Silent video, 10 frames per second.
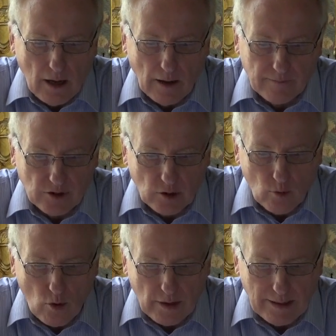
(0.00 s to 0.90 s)
After the
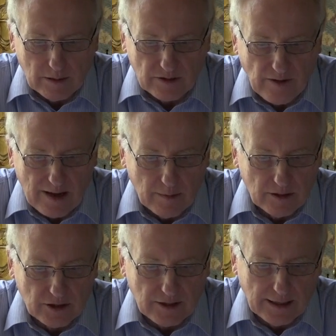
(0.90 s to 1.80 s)
war he was
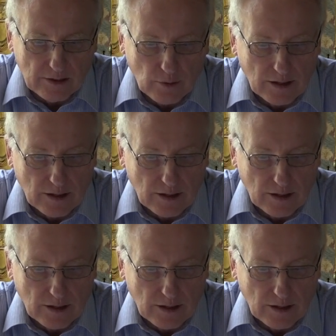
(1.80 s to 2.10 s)
famous and,